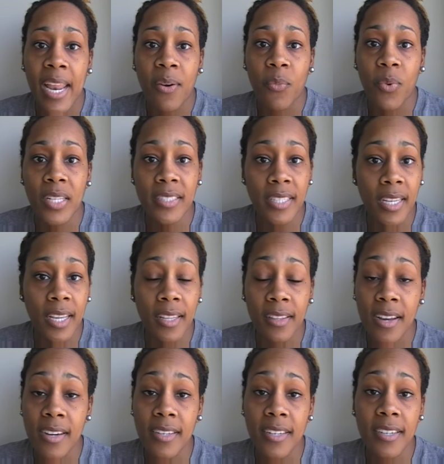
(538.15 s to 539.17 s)
And once they get
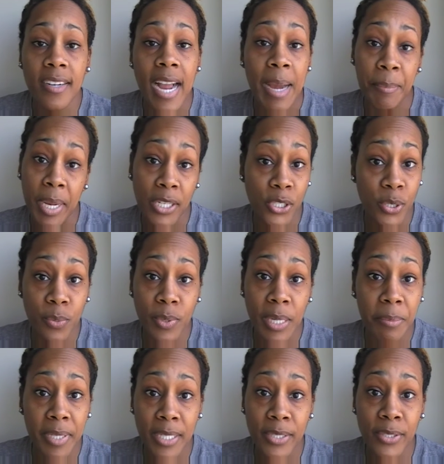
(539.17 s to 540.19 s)
longer, I'm not sure what
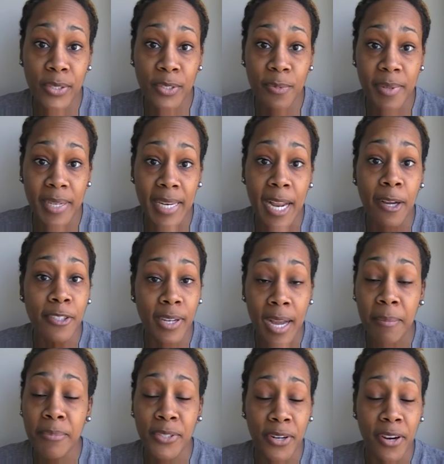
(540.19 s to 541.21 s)
I'm gonna do, but
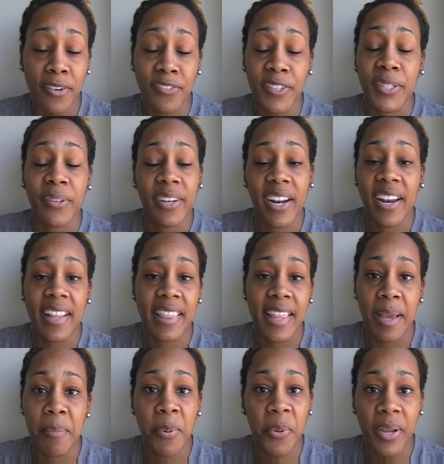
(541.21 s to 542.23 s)
I'm sure I'll figure it out at
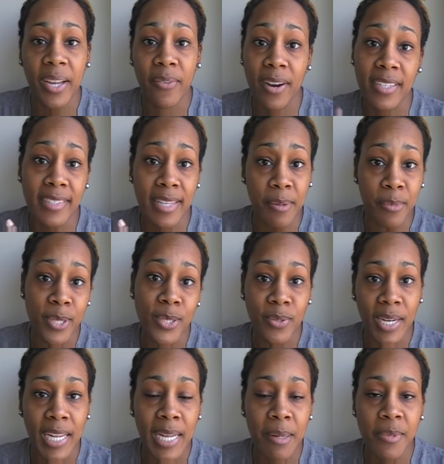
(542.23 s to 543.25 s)
that point, cross that bridge
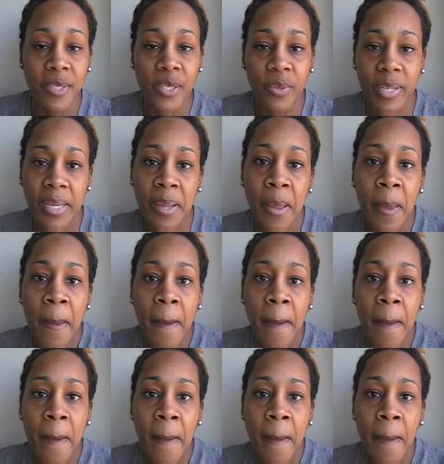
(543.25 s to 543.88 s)
when I come to it.